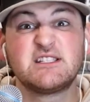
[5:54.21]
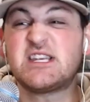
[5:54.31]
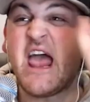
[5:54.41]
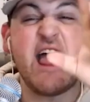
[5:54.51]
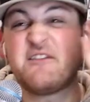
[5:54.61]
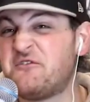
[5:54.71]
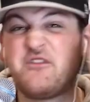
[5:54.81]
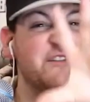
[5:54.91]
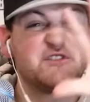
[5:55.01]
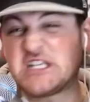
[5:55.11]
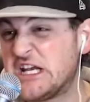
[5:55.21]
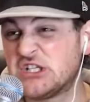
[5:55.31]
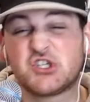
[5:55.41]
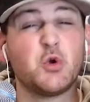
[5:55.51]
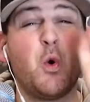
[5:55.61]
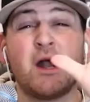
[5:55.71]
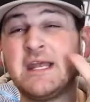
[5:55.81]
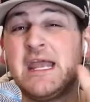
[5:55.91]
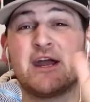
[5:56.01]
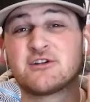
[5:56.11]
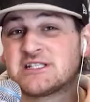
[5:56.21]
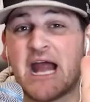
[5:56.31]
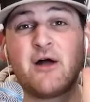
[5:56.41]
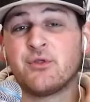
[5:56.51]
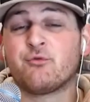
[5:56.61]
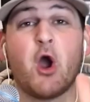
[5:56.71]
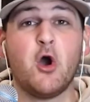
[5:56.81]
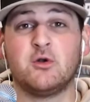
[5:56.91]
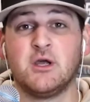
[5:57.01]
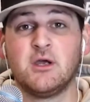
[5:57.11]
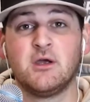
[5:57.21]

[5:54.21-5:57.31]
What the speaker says: 10, 15, 20 years down the road,